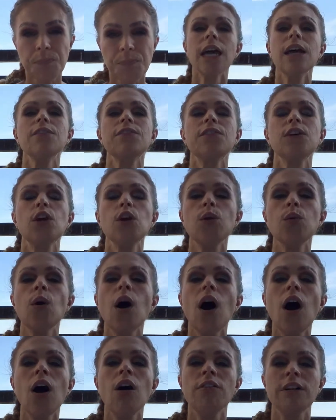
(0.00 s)
If you
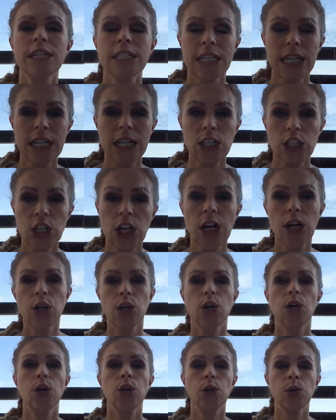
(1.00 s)
are a teacher
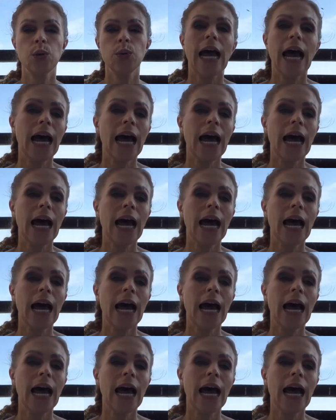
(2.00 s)
who